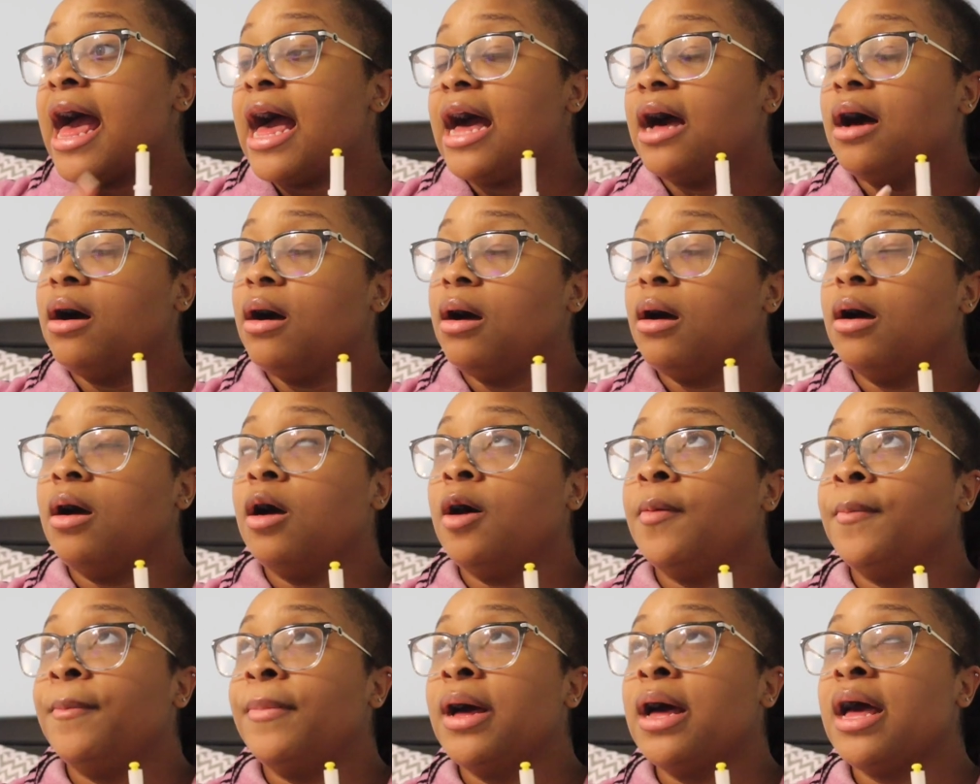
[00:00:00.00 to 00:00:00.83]

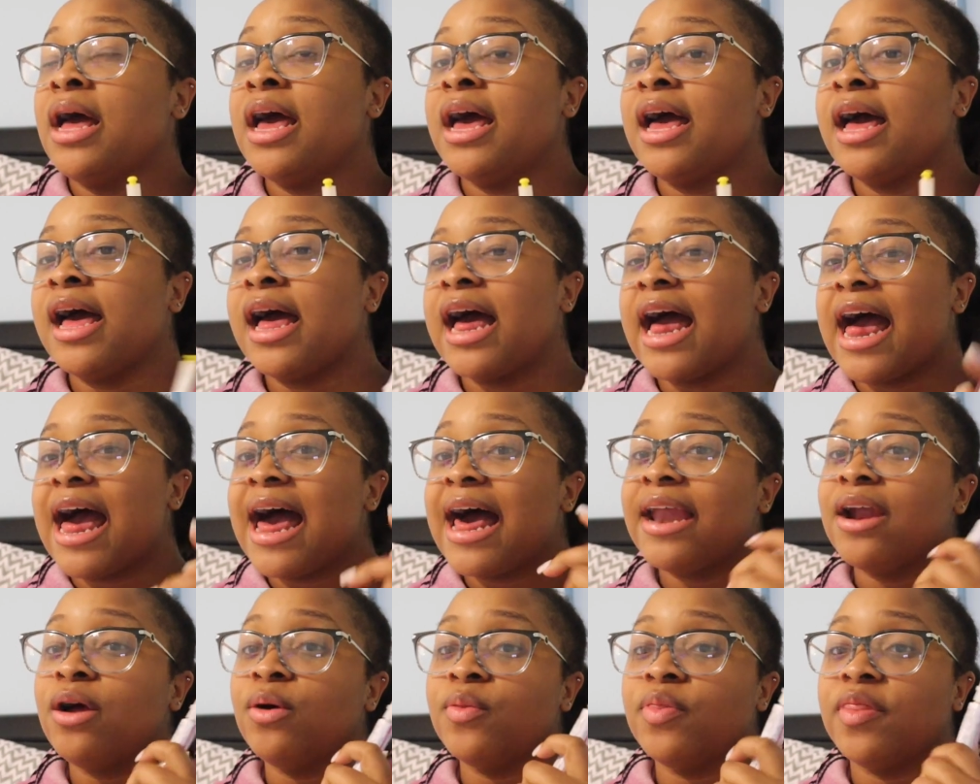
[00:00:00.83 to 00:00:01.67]
Um,
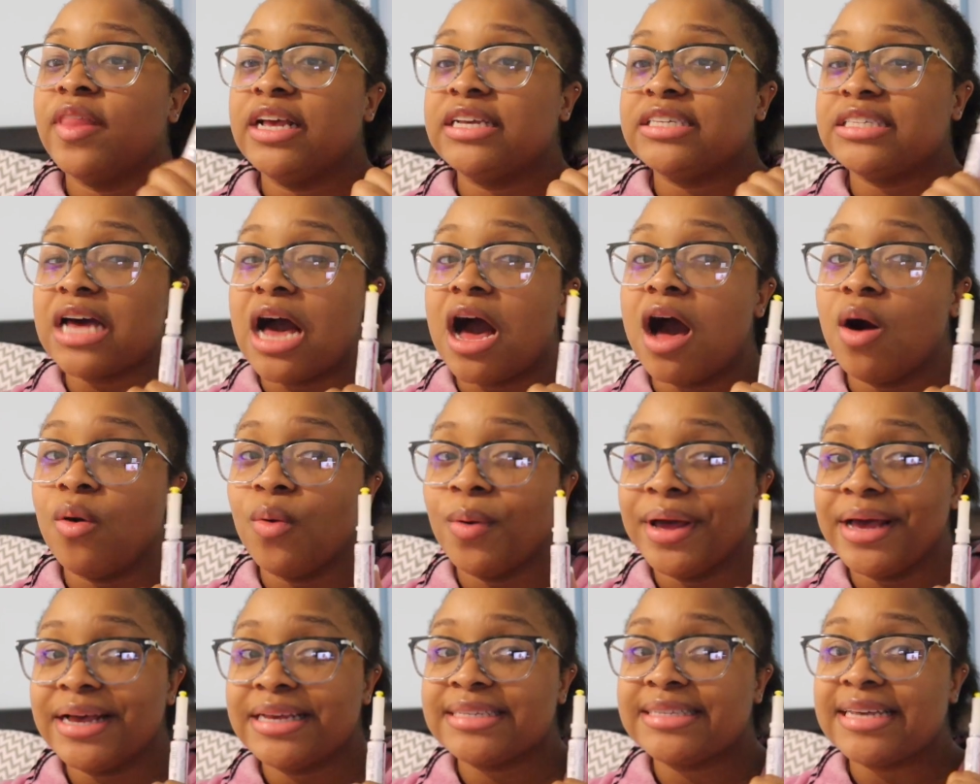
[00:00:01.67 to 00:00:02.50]
I don't, it's
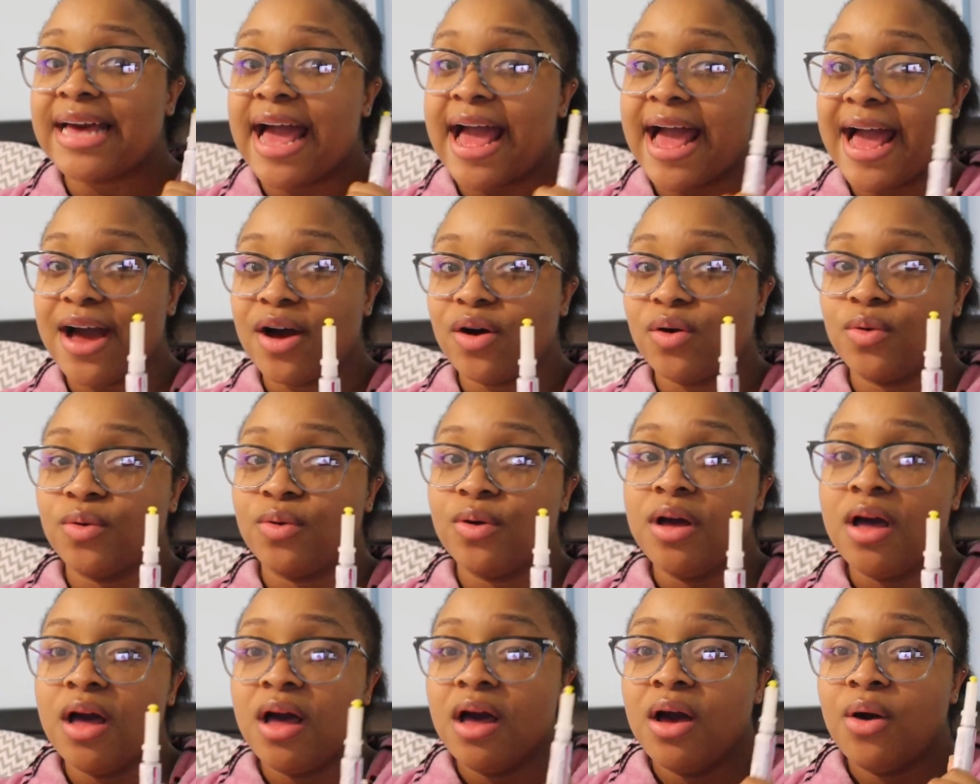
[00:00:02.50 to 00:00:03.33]
always out
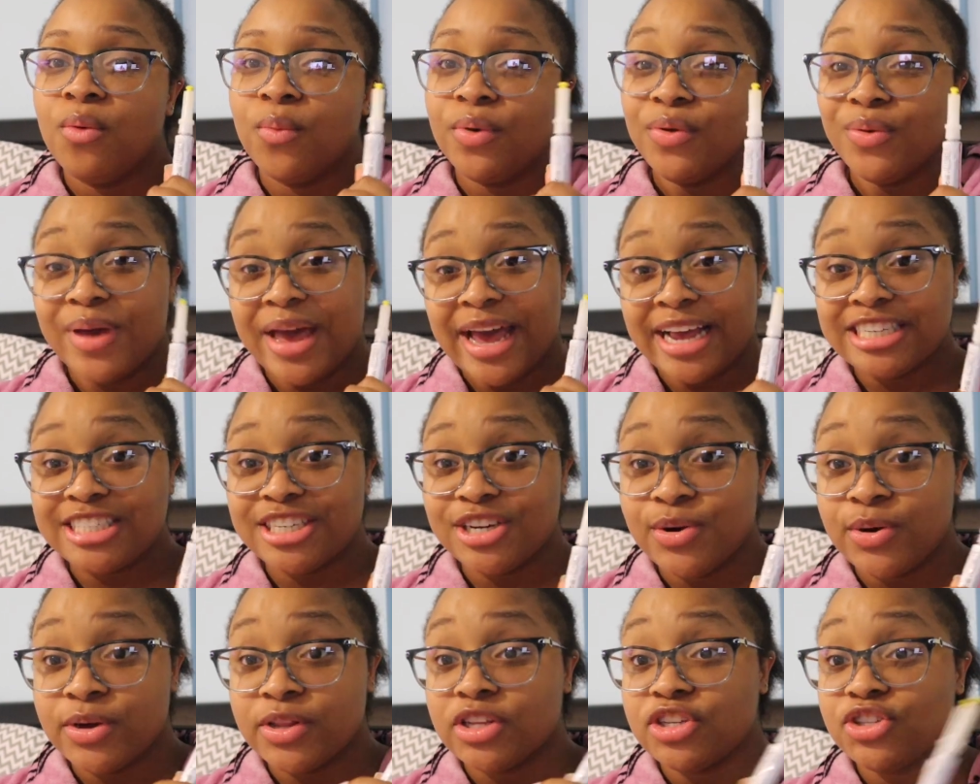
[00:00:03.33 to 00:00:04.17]
when you actually
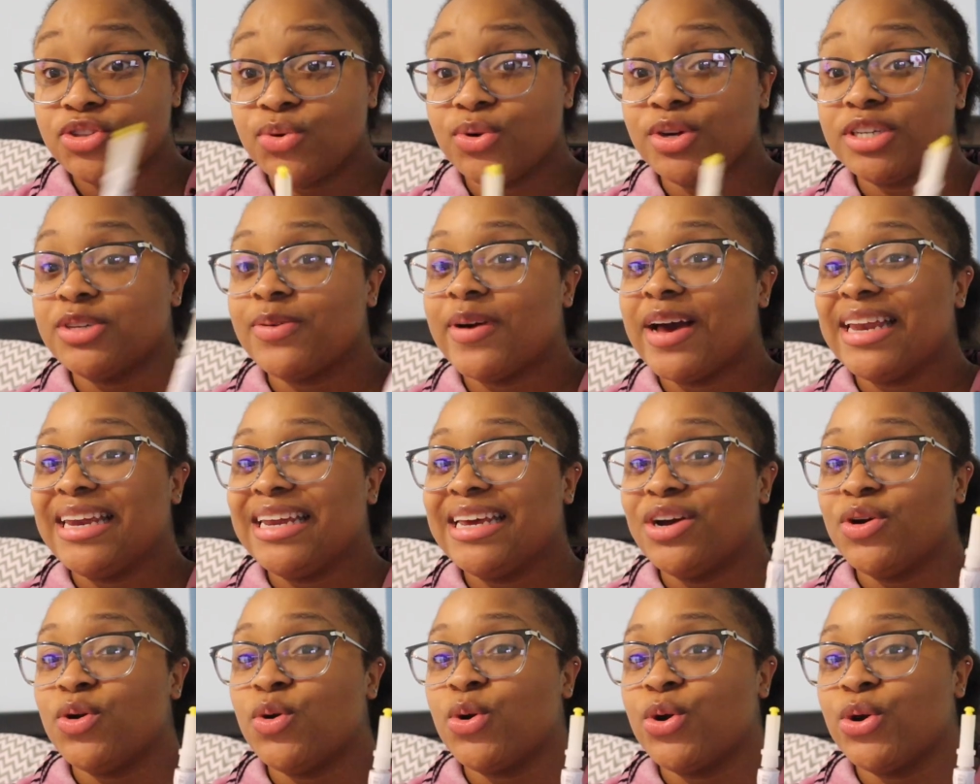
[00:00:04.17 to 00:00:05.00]
go in the store. So I
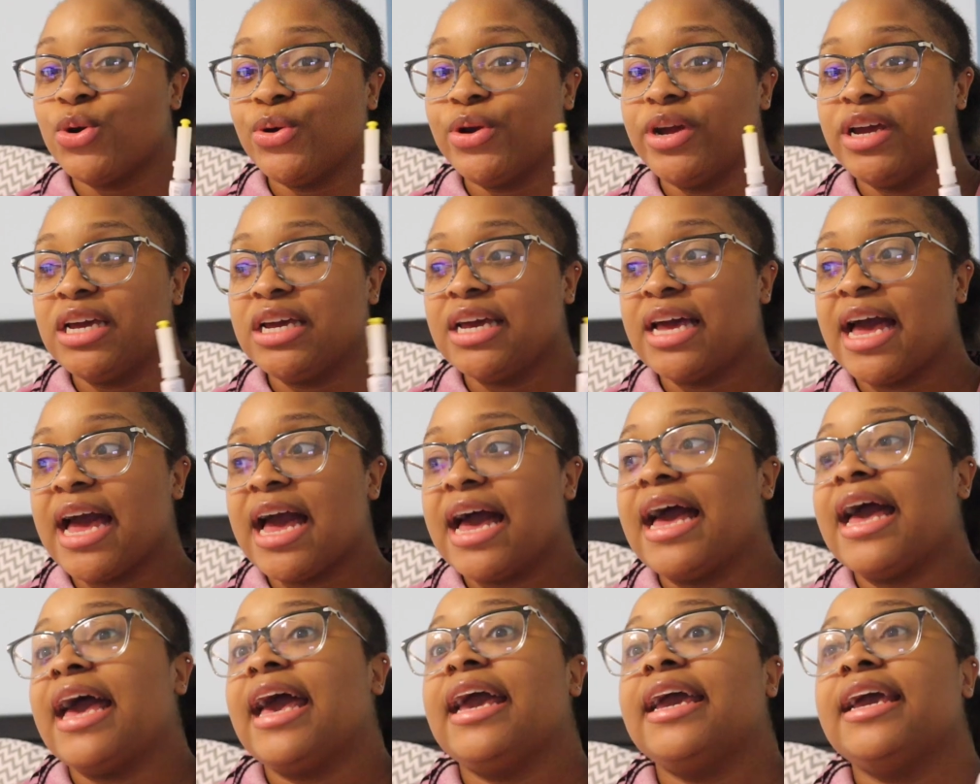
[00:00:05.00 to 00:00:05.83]
did order it. I
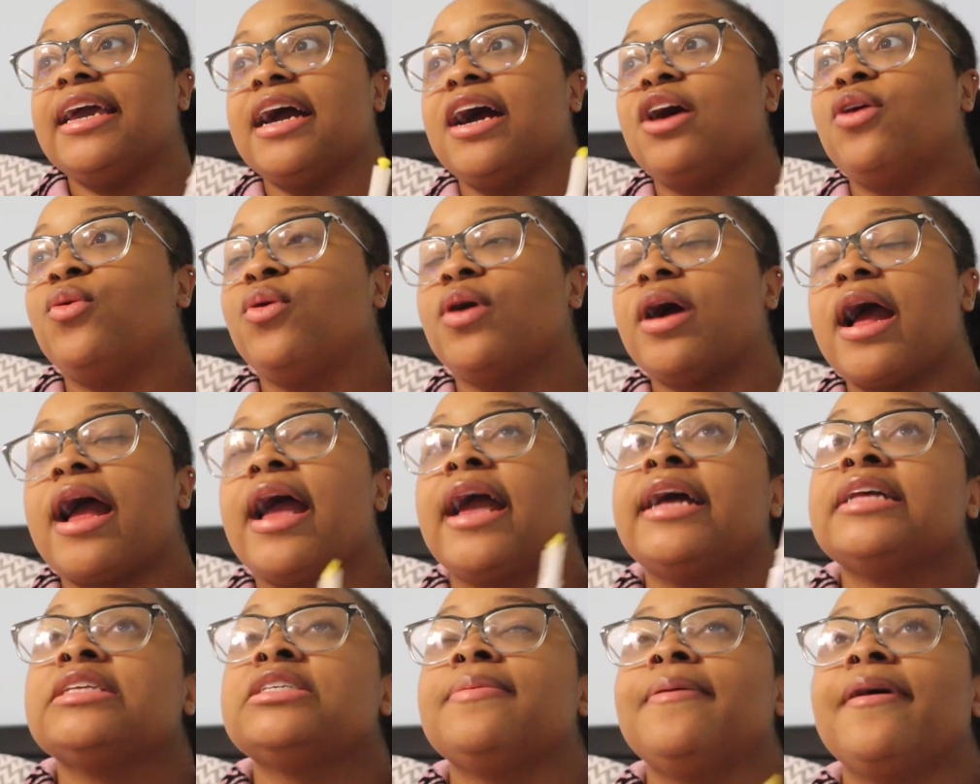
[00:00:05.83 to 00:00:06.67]
hate out where I
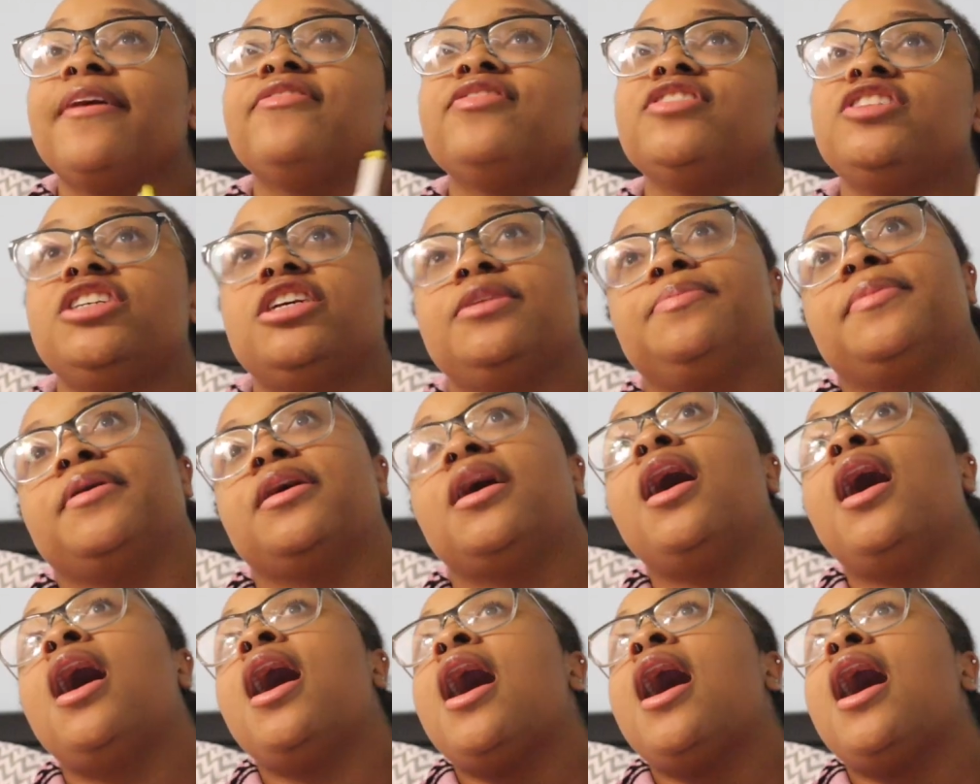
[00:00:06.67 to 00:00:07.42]
had to pay for shipping.